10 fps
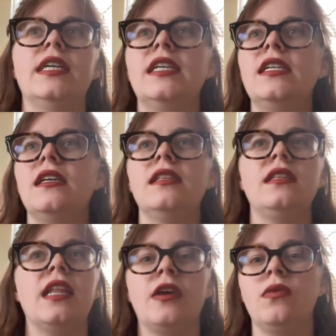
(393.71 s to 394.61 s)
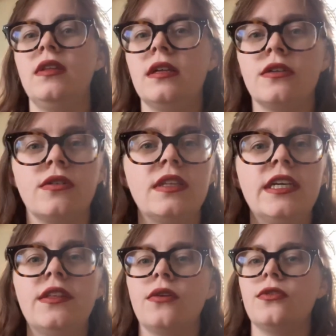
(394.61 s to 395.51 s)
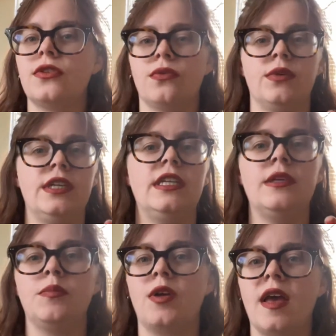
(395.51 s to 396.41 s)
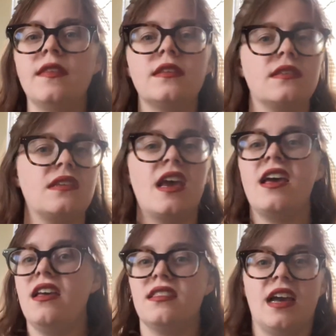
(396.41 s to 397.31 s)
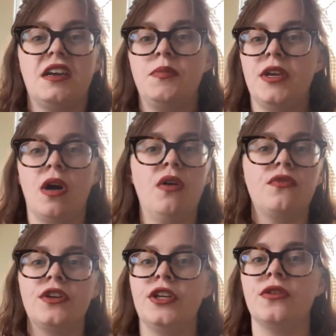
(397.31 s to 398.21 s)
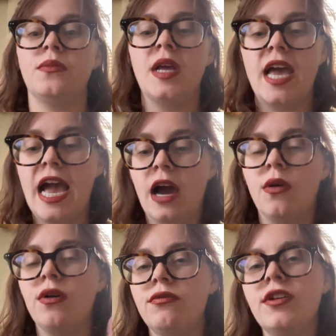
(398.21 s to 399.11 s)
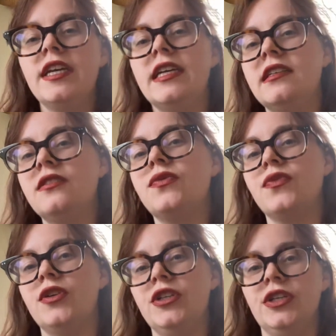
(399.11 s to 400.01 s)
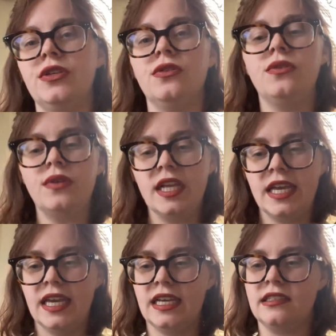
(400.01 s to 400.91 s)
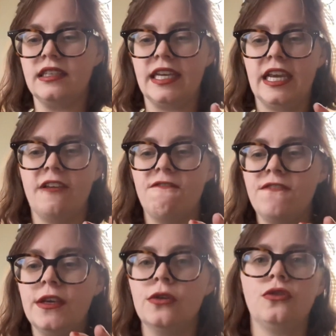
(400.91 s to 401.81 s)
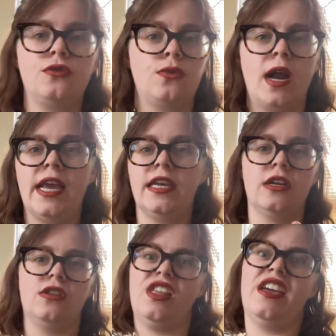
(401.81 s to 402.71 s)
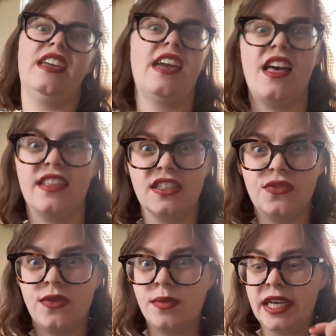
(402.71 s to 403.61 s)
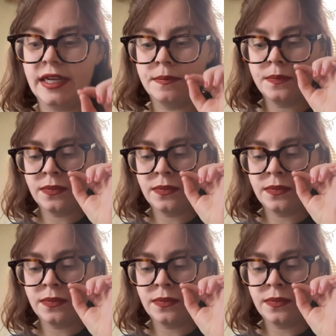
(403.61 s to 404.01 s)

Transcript: And it like literally those three deep breaths, that could be all for you. However it is for you is like, it feels right. And you're like, yeah, that's for me.